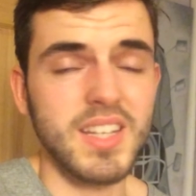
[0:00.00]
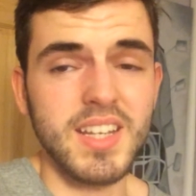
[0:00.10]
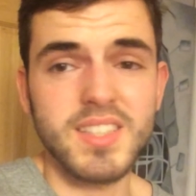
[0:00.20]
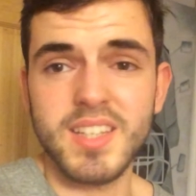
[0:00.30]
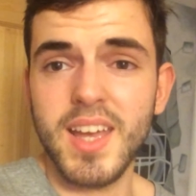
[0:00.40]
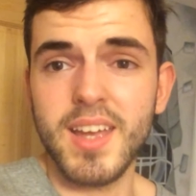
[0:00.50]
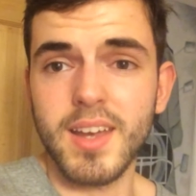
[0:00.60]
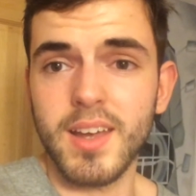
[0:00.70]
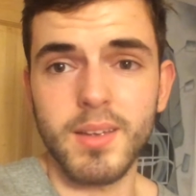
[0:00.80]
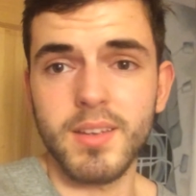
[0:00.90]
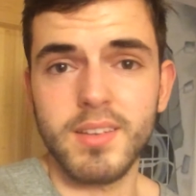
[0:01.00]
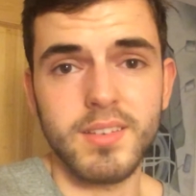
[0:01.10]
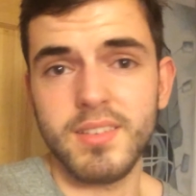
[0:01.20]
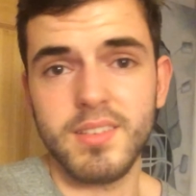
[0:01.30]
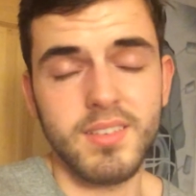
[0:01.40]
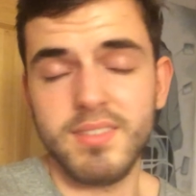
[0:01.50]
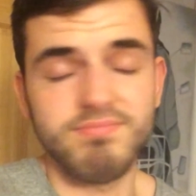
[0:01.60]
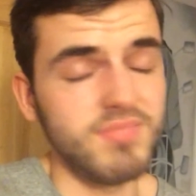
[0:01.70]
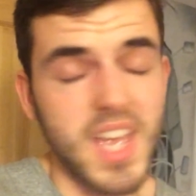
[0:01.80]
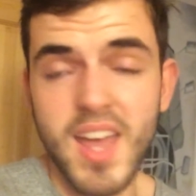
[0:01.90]
an easy
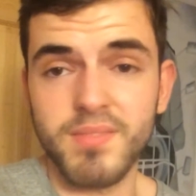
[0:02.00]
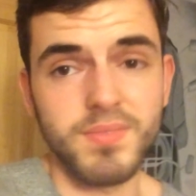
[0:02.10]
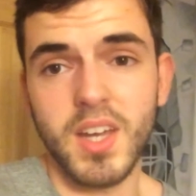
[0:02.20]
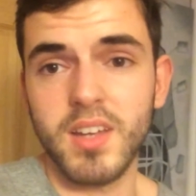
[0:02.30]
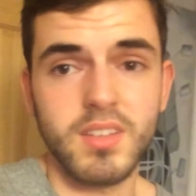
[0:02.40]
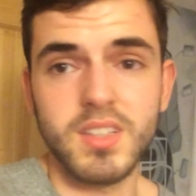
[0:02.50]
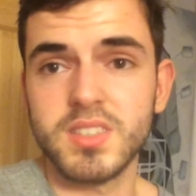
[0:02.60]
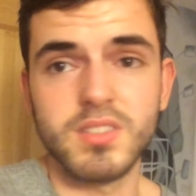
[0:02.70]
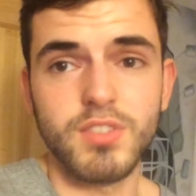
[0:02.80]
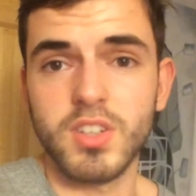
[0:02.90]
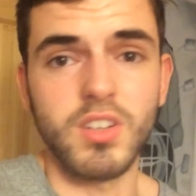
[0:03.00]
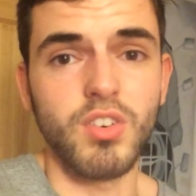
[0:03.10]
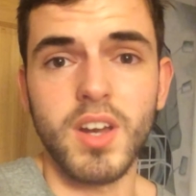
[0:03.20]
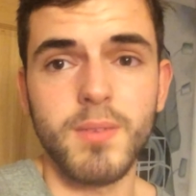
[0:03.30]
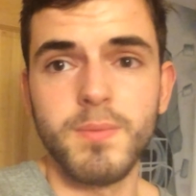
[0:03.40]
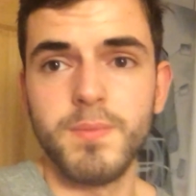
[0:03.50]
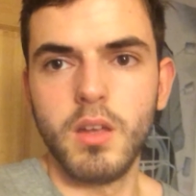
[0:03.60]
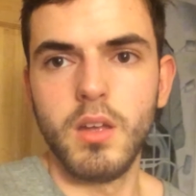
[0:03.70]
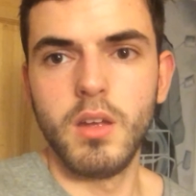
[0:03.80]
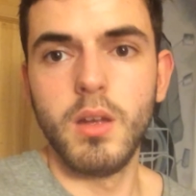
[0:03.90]
A. I think this is fucking great.
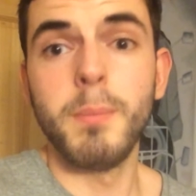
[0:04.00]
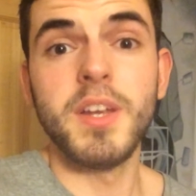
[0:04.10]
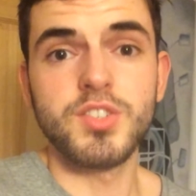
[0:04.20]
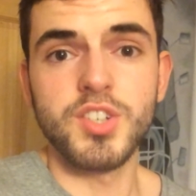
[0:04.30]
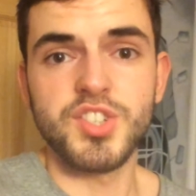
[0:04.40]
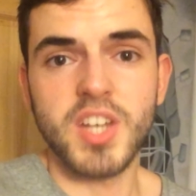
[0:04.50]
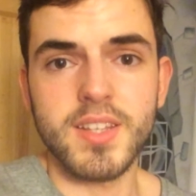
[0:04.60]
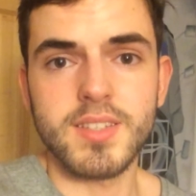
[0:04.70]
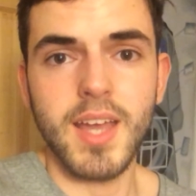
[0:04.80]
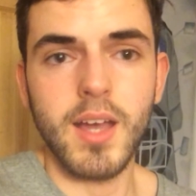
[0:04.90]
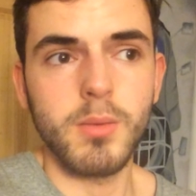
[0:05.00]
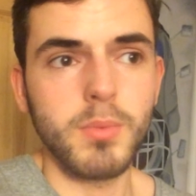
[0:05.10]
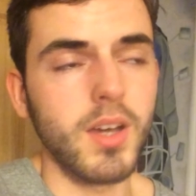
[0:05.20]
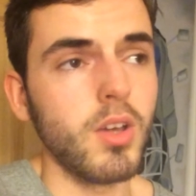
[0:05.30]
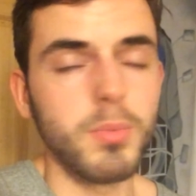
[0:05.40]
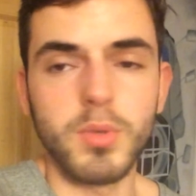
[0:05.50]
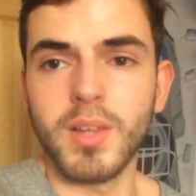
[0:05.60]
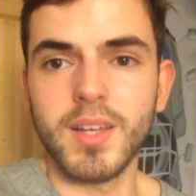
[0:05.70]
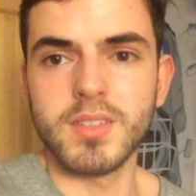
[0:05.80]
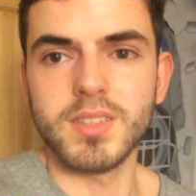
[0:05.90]
Make sure you check this out. I hope you
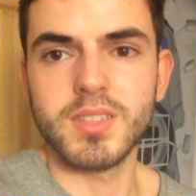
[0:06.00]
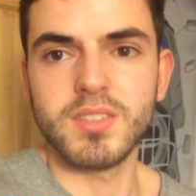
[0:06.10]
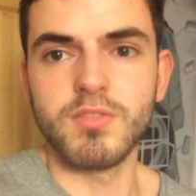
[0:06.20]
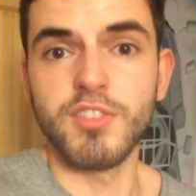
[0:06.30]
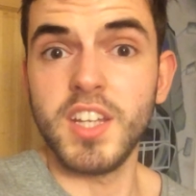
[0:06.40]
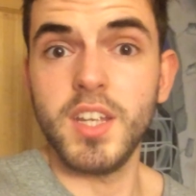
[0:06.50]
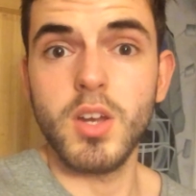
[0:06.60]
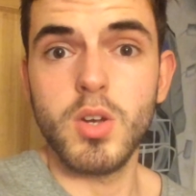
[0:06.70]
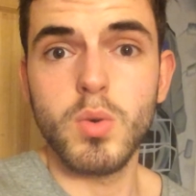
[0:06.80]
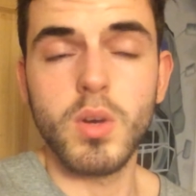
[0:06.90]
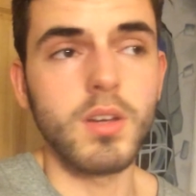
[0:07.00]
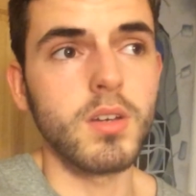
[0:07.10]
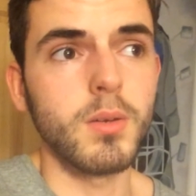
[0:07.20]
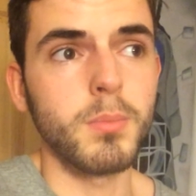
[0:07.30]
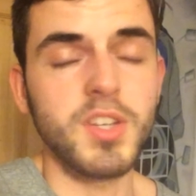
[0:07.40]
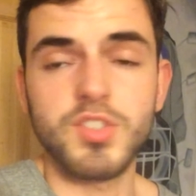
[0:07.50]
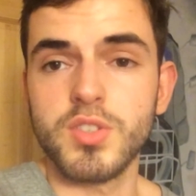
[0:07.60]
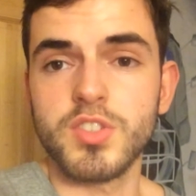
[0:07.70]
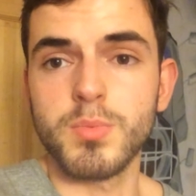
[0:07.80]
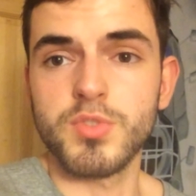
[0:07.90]
like this video. Make
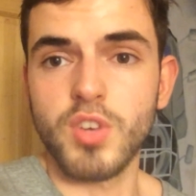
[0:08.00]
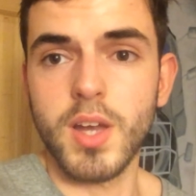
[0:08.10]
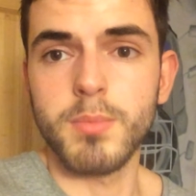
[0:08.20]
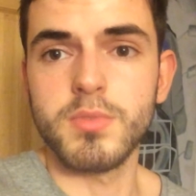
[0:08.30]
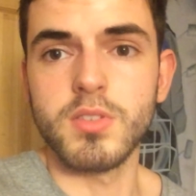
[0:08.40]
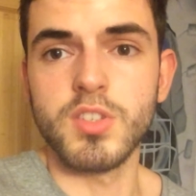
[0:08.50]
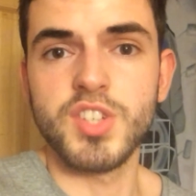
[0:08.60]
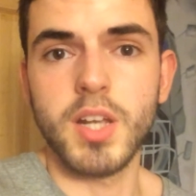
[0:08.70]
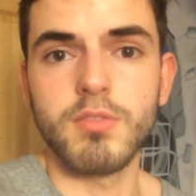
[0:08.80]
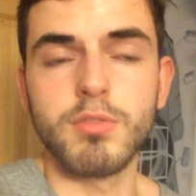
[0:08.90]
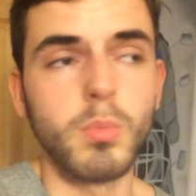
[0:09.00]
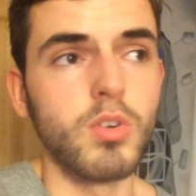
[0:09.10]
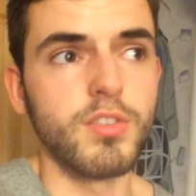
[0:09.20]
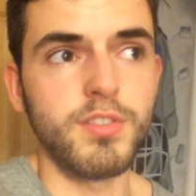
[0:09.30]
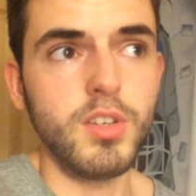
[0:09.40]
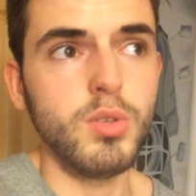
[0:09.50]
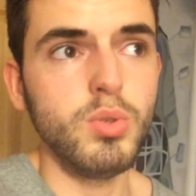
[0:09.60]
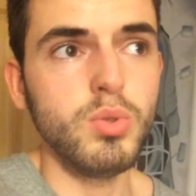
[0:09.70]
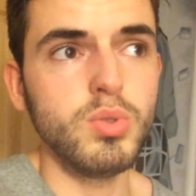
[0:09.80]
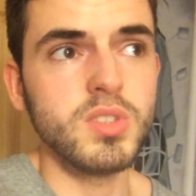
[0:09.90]
sure you subscribe to the channel for more
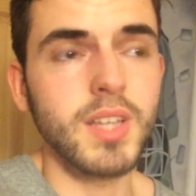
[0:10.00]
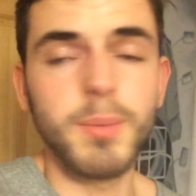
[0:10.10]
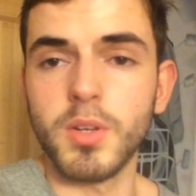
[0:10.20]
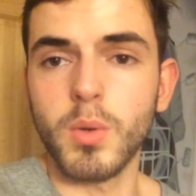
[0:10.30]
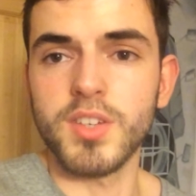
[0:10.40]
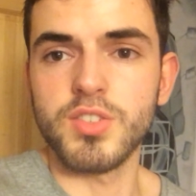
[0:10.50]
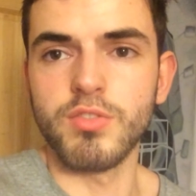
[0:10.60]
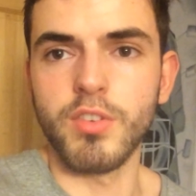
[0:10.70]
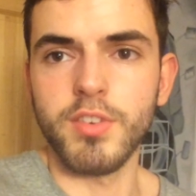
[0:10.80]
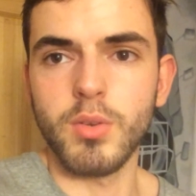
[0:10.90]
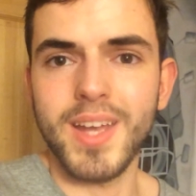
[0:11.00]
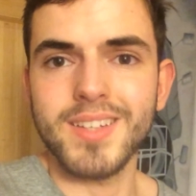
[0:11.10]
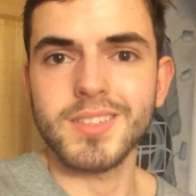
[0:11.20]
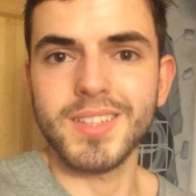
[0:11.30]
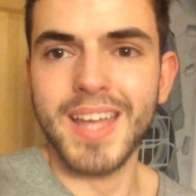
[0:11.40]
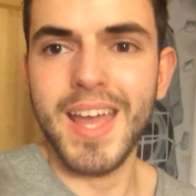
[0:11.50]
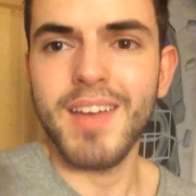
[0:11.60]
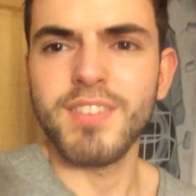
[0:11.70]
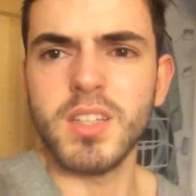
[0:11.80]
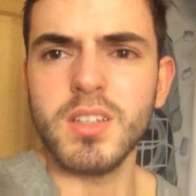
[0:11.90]
reviews. Let me know what I should review next, and
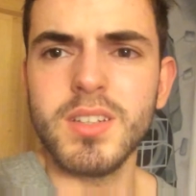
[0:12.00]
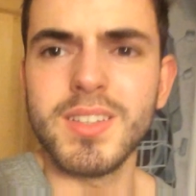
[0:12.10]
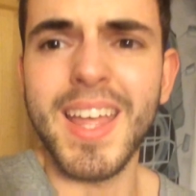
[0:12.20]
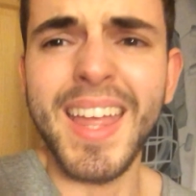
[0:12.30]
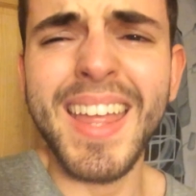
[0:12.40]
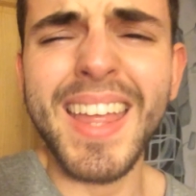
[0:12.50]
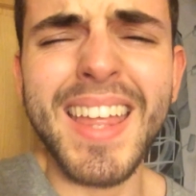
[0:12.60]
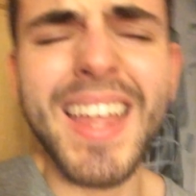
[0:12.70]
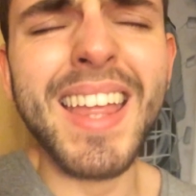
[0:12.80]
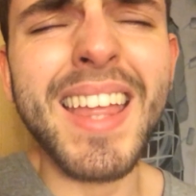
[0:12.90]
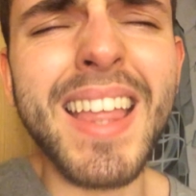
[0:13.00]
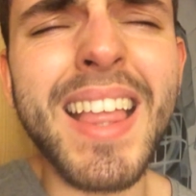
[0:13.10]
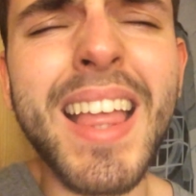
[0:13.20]
have a good day.